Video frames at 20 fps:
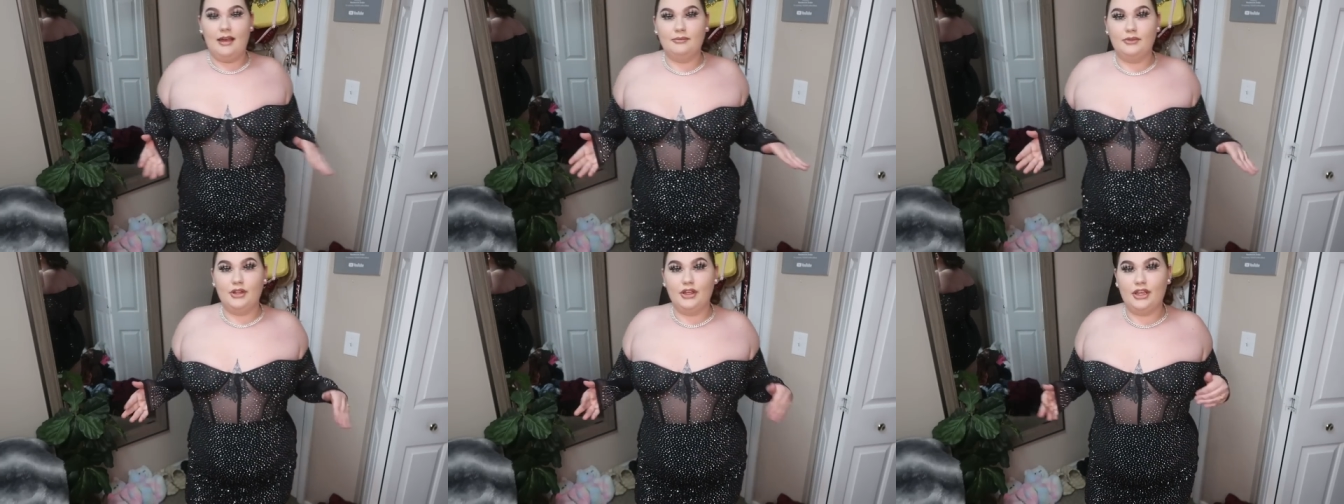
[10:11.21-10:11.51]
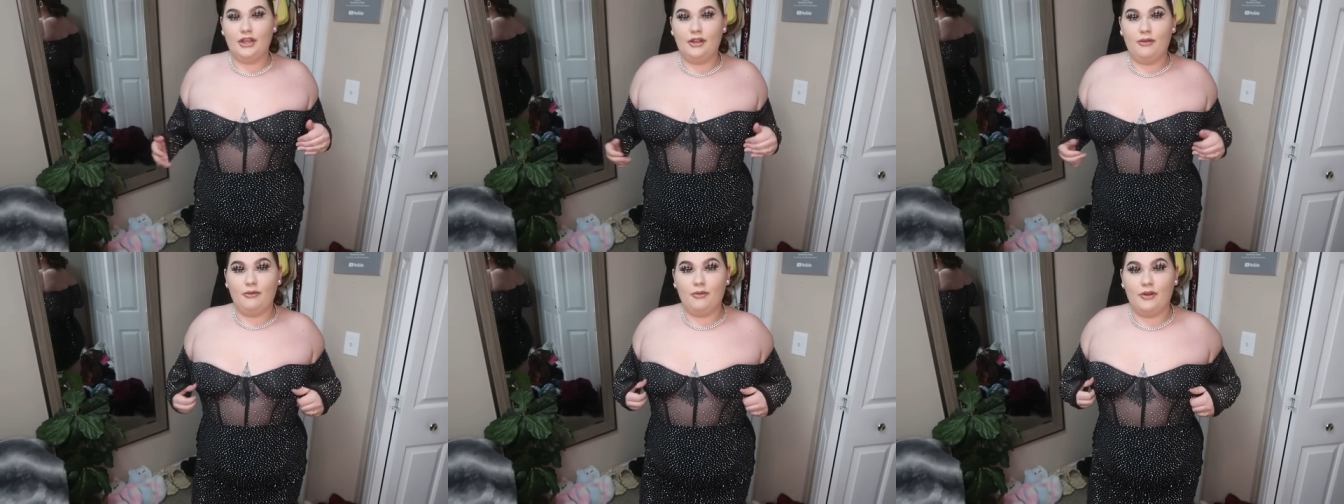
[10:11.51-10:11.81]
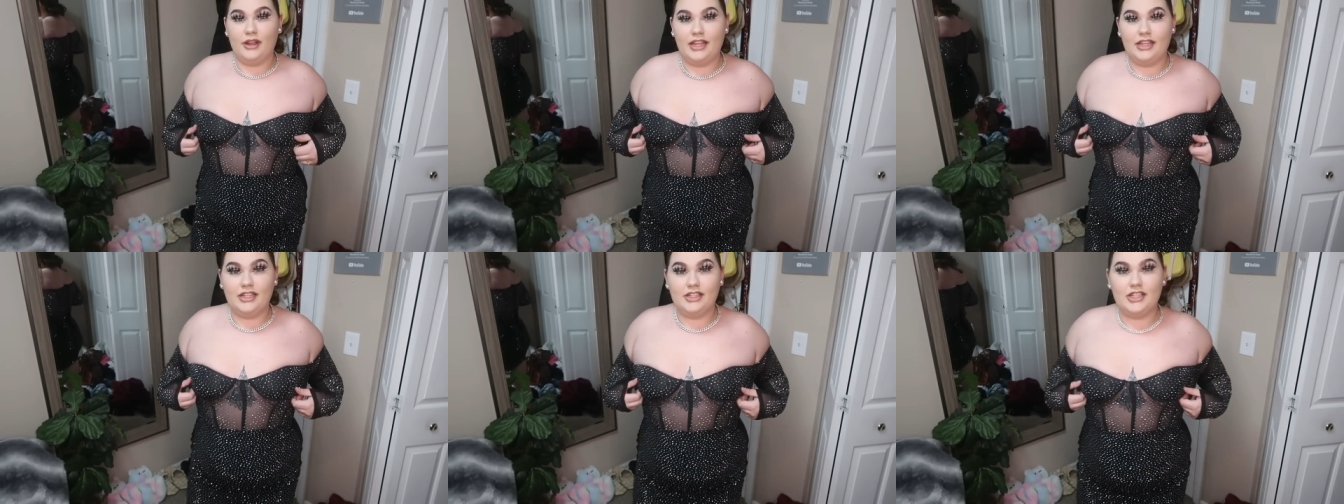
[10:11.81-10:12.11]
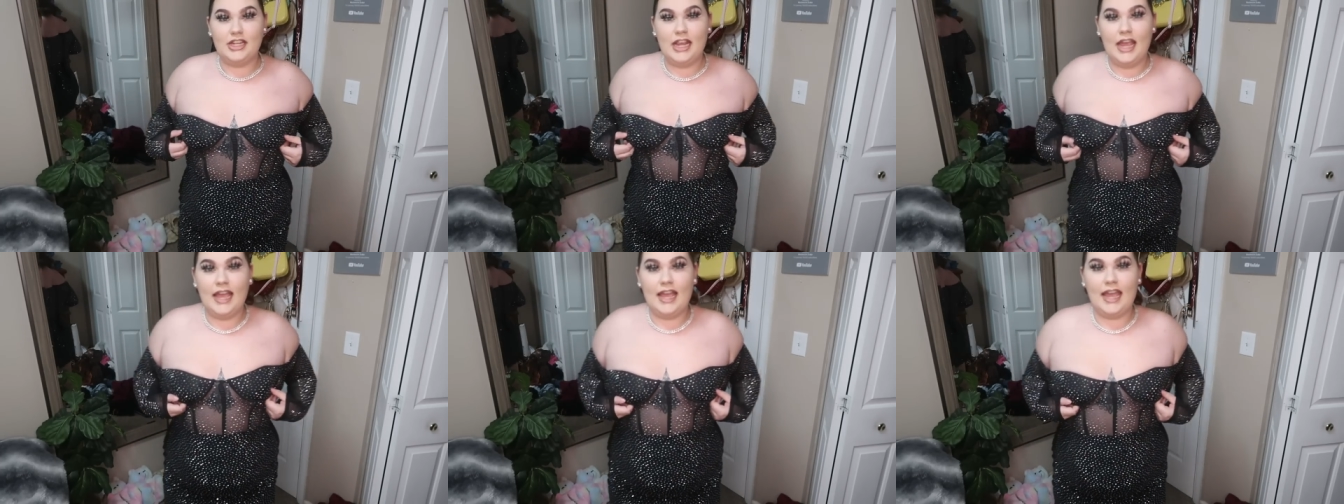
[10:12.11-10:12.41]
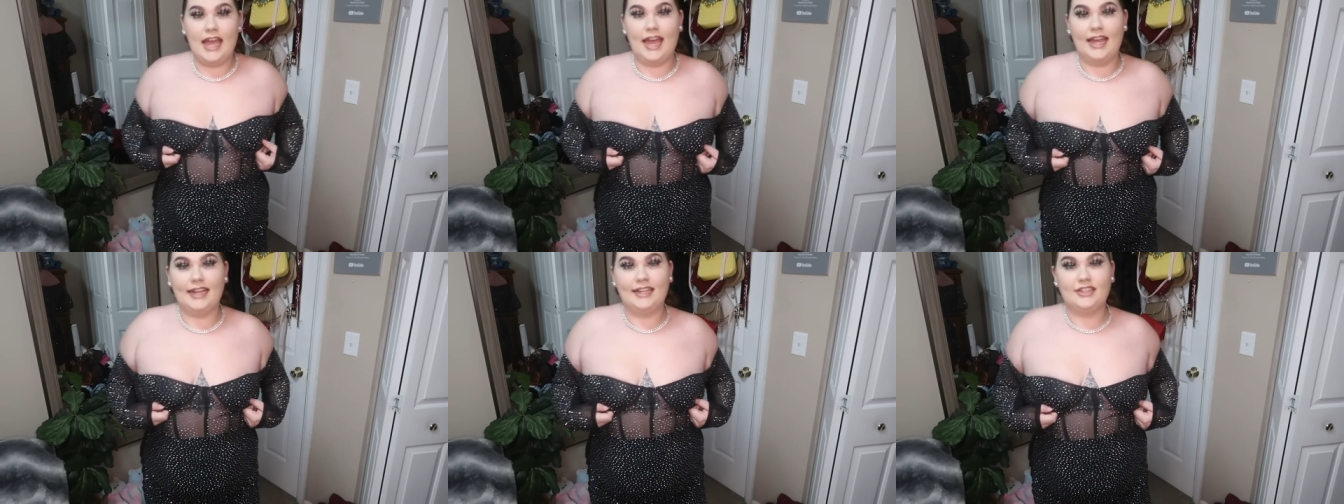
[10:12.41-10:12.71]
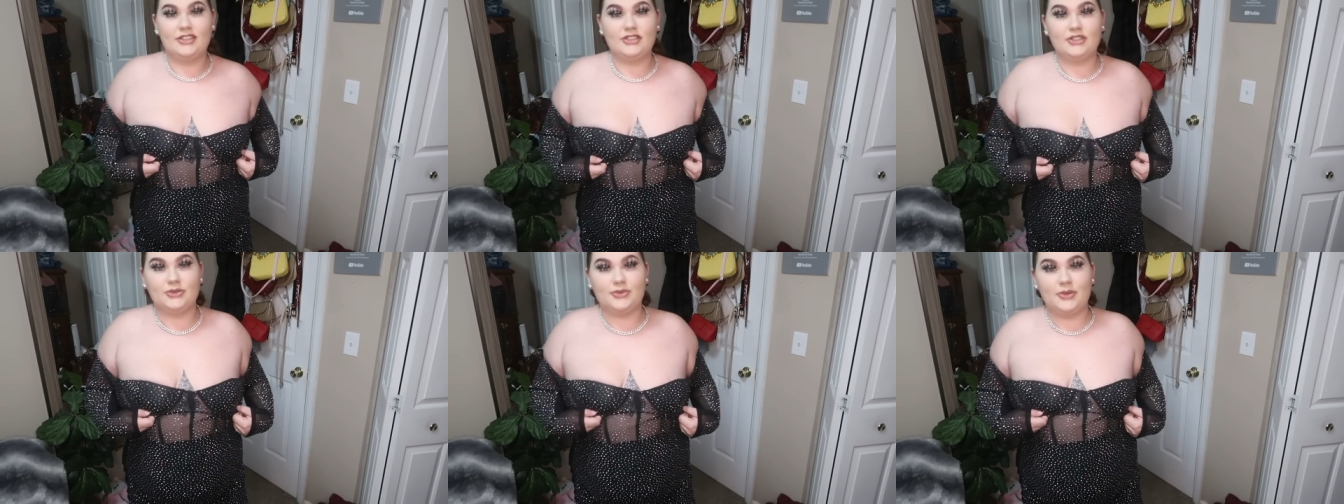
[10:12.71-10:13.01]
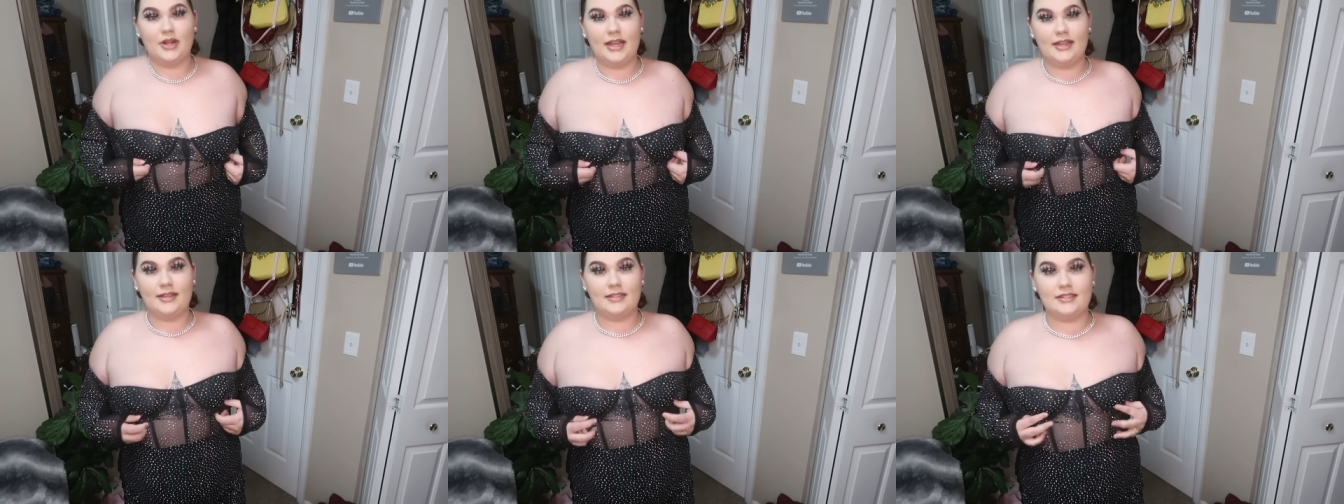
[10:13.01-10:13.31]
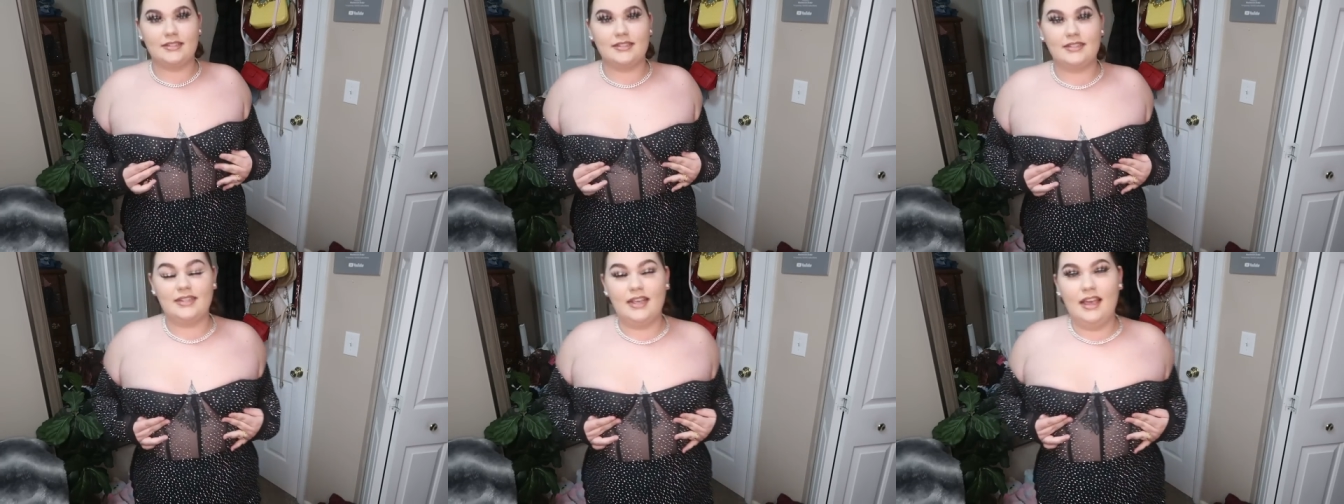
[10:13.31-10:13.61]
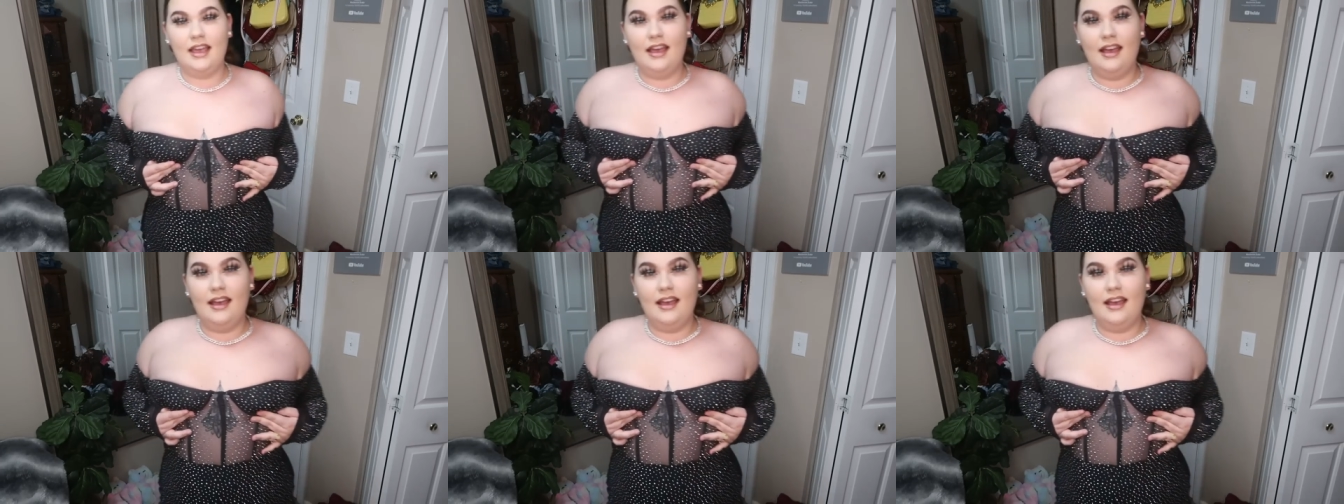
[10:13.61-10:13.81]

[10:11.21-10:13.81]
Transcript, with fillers: I'm looking rich kind of dress.